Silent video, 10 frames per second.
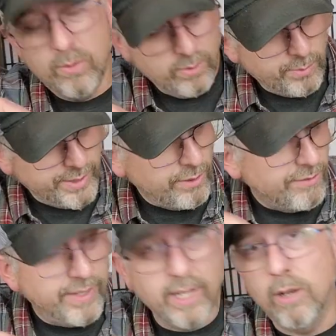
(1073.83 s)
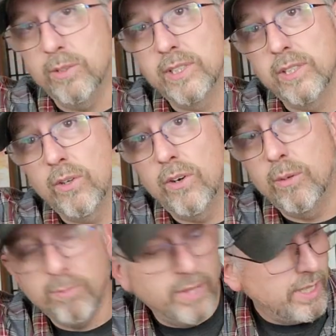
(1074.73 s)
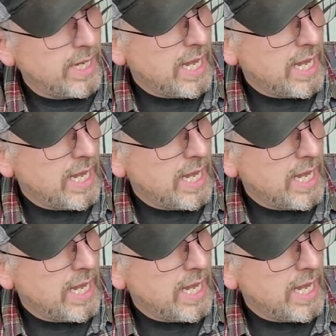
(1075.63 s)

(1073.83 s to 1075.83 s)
when we do the video on this guitar. But